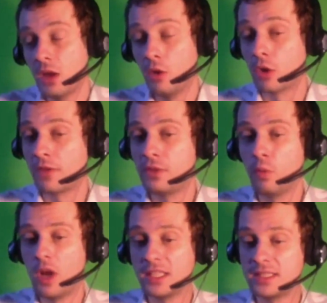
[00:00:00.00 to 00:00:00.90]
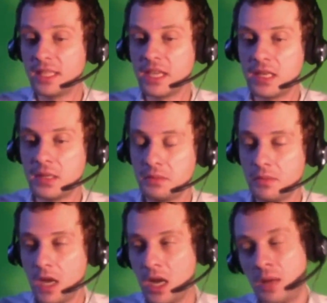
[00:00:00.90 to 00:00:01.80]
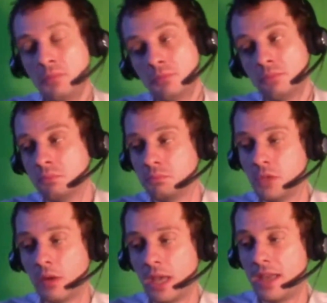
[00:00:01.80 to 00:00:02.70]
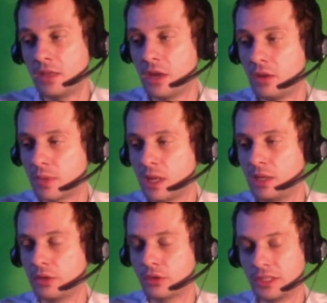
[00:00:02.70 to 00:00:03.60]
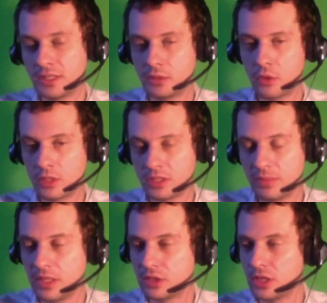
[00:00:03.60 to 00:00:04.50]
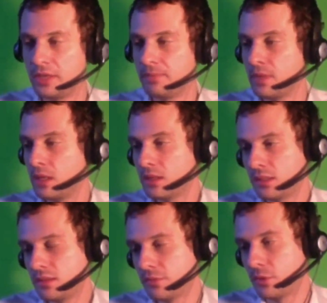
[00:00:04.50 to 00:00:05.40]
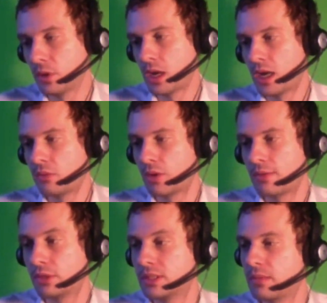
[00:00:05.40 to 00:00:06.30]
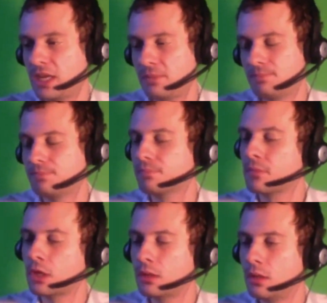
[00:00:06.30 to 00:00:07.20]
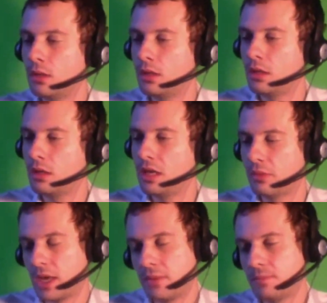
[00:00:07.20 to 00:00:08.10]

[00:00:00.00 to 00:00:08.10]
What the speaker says: Or if you want to see it, go ahead. You know, probably will increase the tourism industry for wherever he's going to be. Anyway.